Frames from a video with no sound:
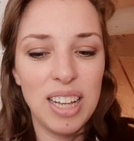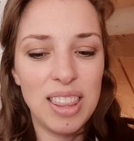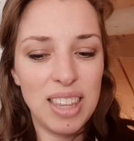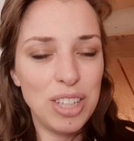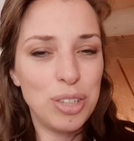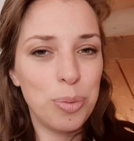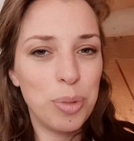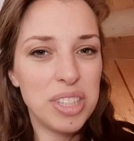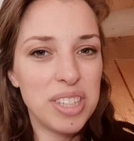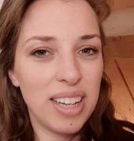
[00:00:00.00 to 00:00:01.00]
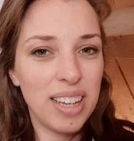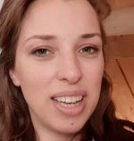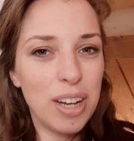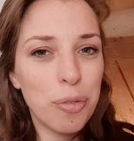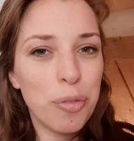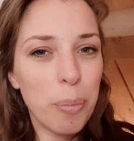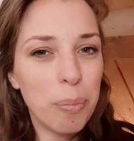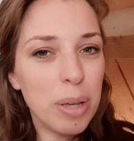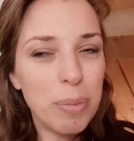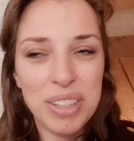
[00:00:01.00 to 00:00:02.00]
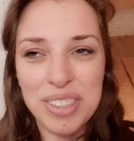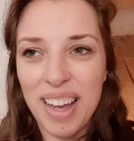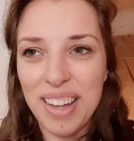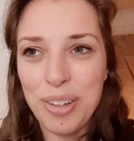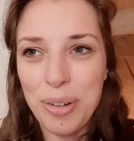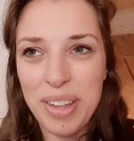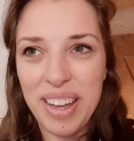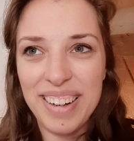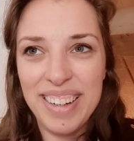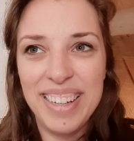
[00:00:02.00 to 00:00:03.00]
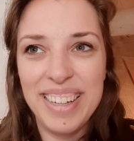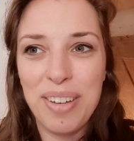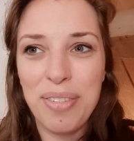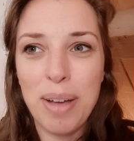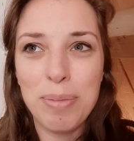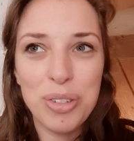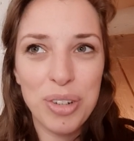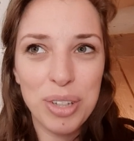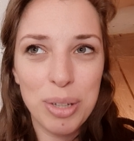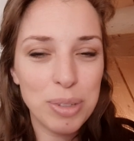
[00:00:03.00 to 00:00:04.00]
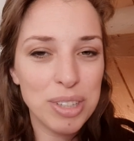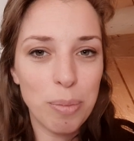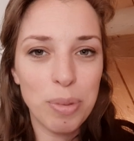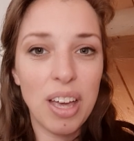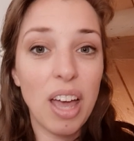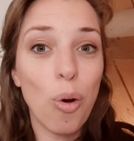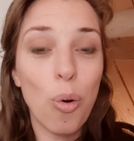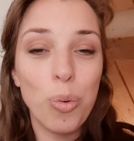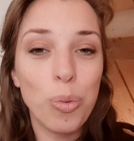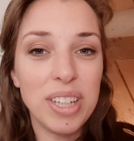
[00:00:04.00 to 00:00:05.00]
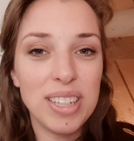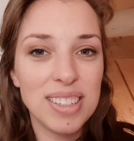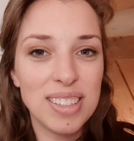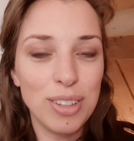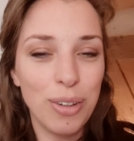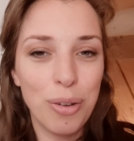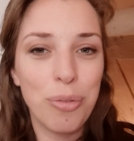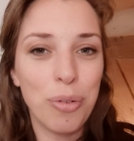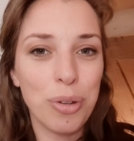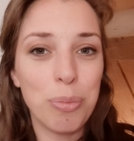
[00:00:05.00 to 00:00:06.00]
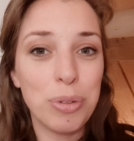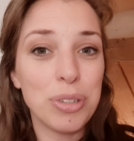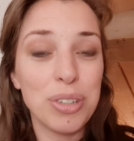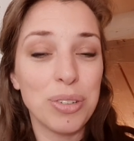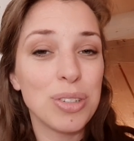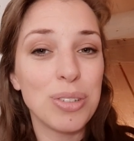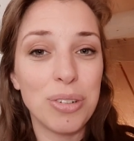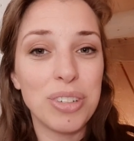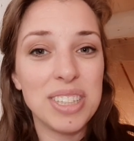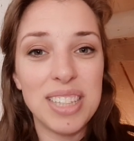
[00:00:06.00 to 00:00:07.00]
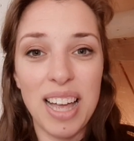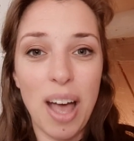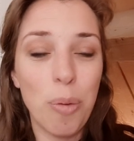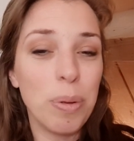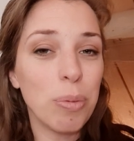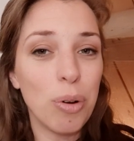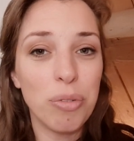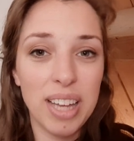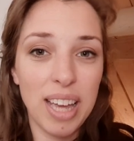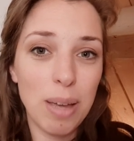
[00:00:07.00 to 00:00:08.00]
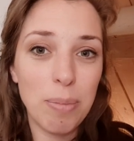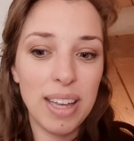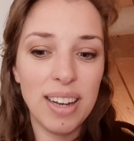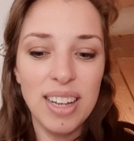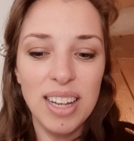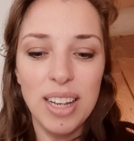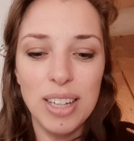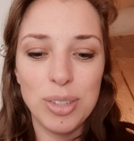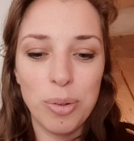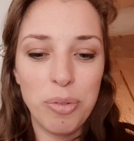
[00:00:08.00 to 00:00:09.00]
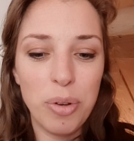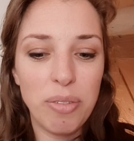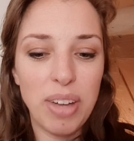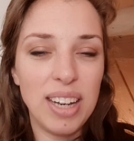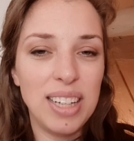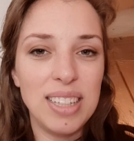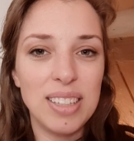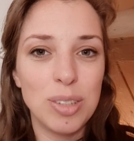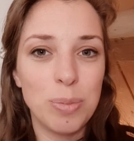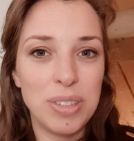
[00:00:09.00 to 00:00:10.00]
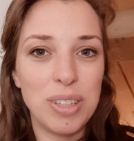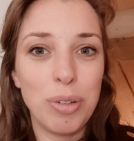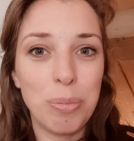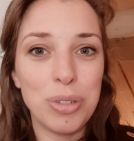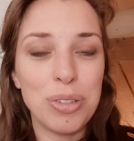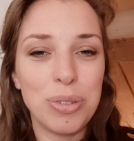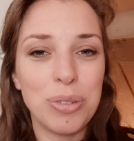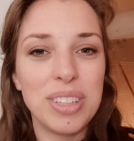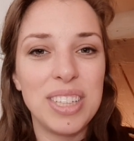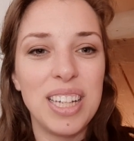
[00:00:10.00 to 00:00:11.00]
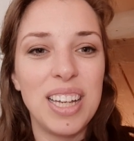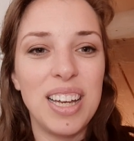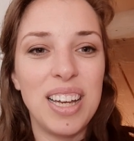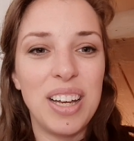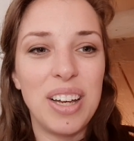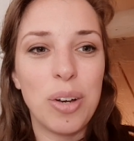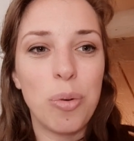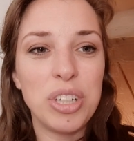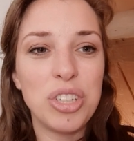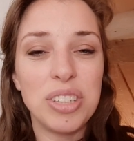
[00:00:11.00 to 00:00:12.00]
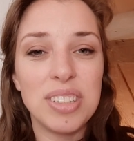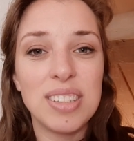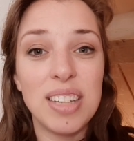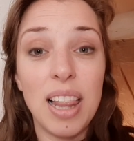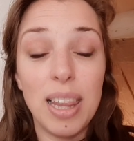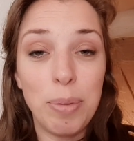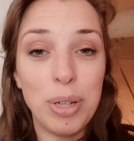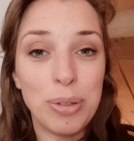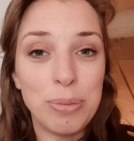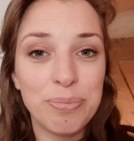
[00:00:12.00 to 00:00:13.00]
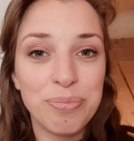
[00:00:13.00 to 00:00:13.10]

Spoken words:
things you want to hear from me, because I know that if I'm struggling with something, I always look for the personal stories, like how people overcame it. So if you have any specific personal questions, let me know.